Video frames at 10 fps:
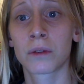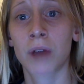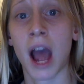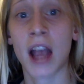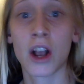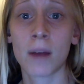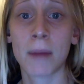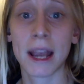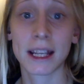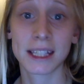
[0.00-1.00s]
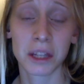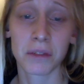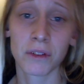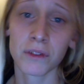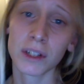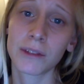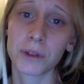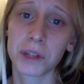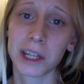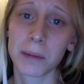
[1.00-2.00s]
I got my concealer for free if
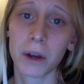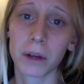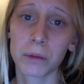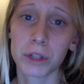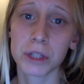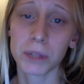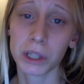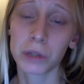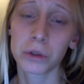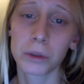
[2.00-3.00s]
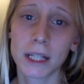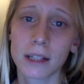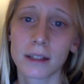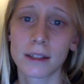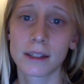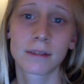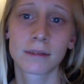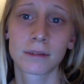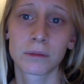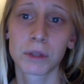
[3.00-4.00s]
you think about it, which is pretty cool because
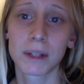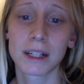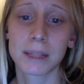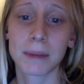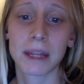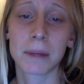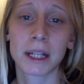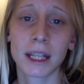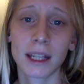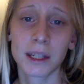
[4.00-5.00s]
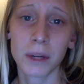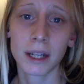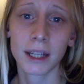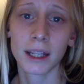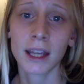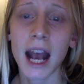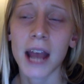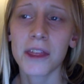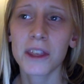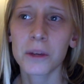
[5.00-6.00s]
we were going to spend that money anyway. I
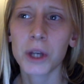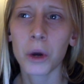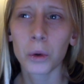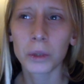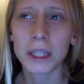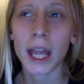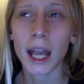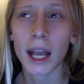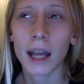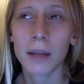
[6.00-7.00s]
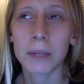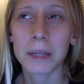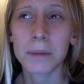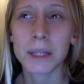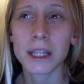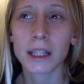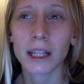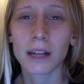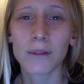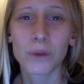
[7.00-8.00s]
think we only had maybe
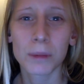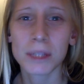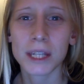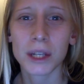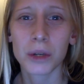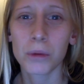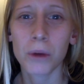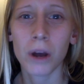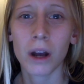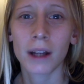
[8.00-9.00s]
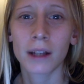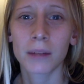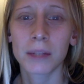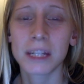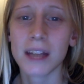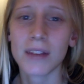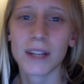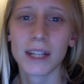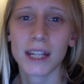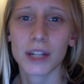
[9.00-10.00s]
like a 40% coupon. We didn't have
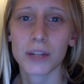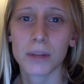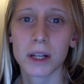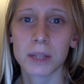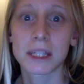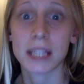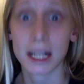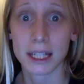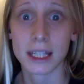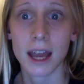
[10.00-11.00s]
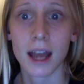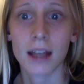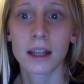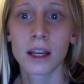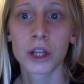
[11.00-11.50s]
any extra bucks besides that.